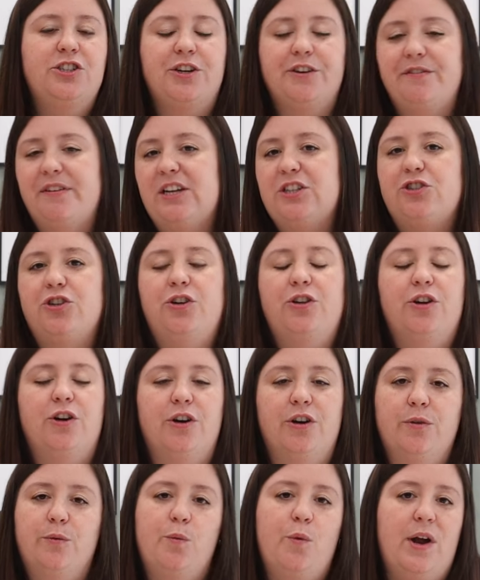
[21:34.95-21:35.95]
your facial
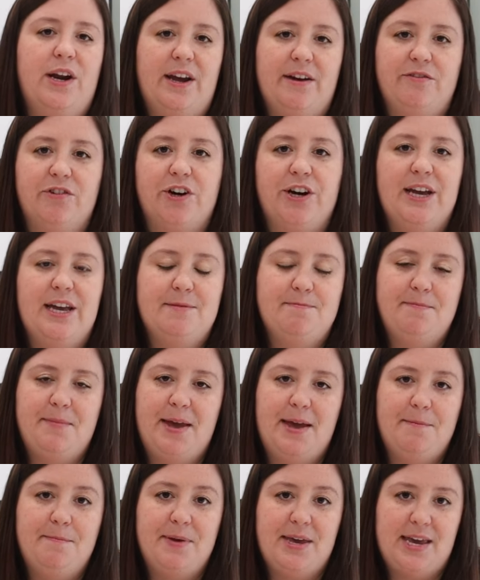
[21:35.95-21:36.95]
or whatever it
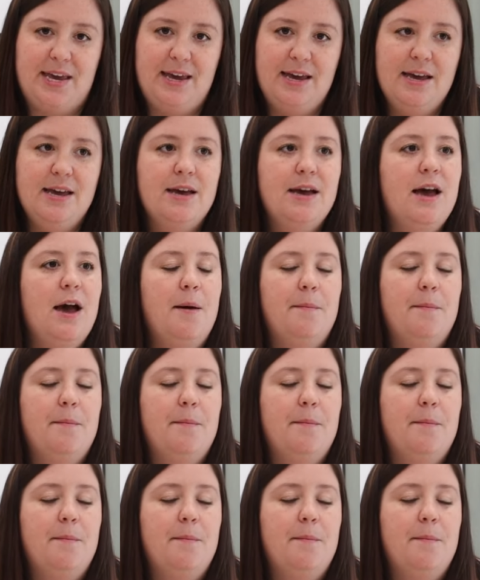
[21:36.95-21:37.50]
may be.